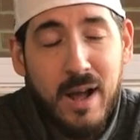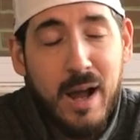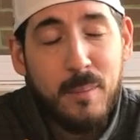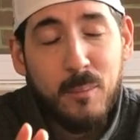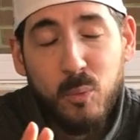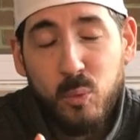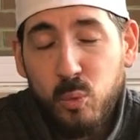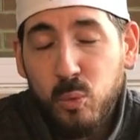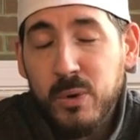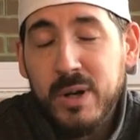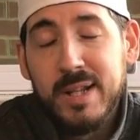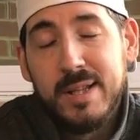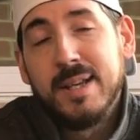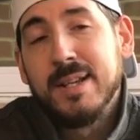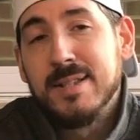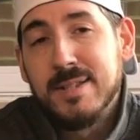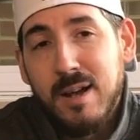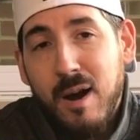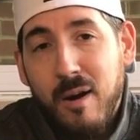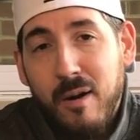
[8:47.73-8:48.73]
I'm
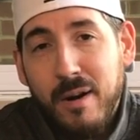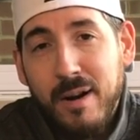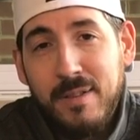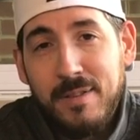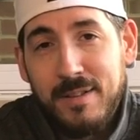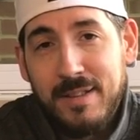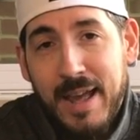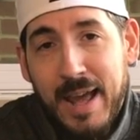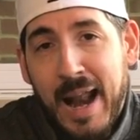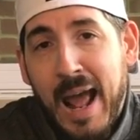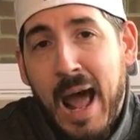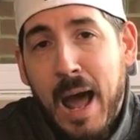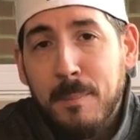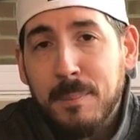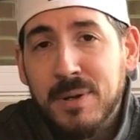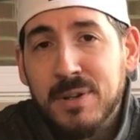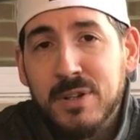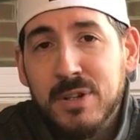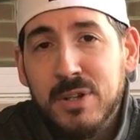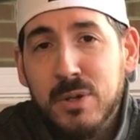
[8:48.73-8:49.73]
really sorry that
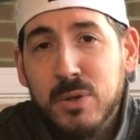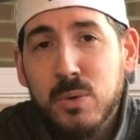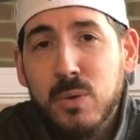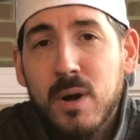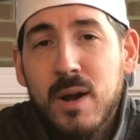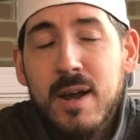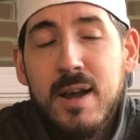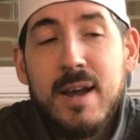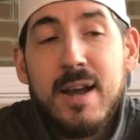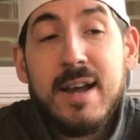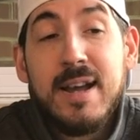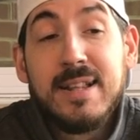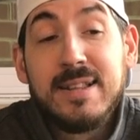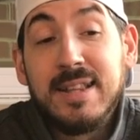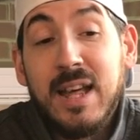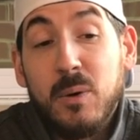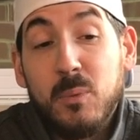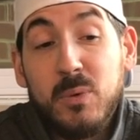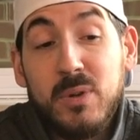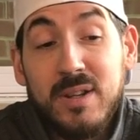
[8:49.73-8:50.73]
happened to you.
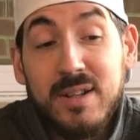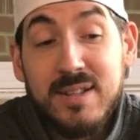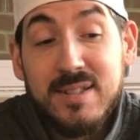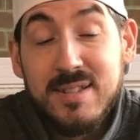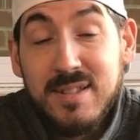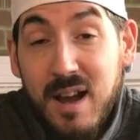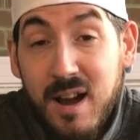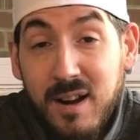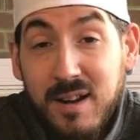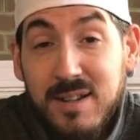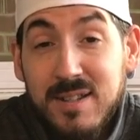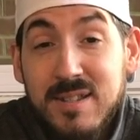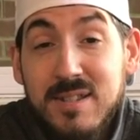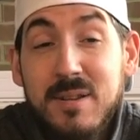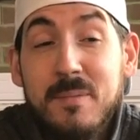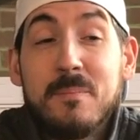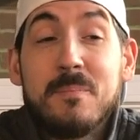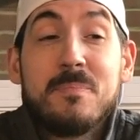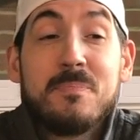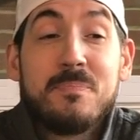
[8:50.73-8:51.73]
That really sucks.